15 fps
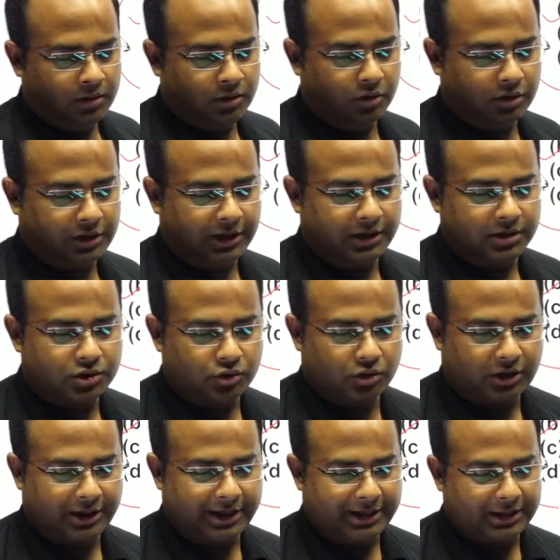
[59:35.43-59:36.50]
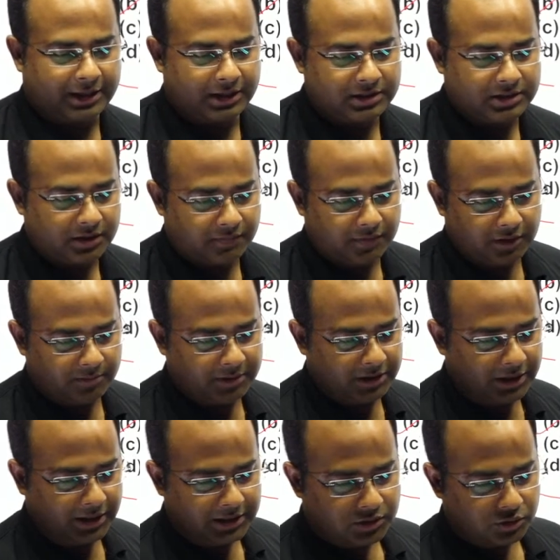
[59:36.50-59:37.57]
Okay, so correct answer will be,
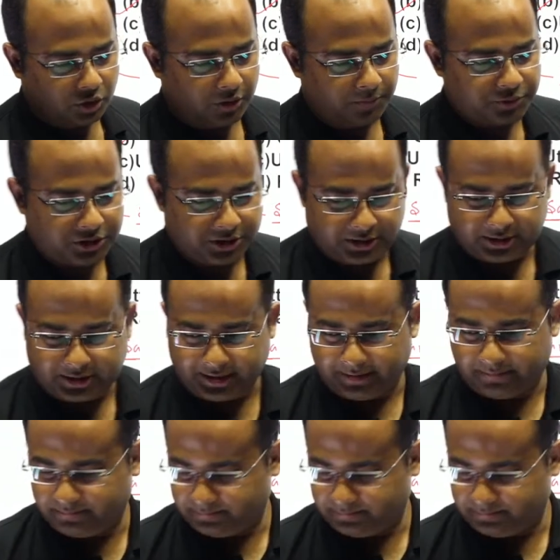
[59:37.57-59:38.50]
guys, option D.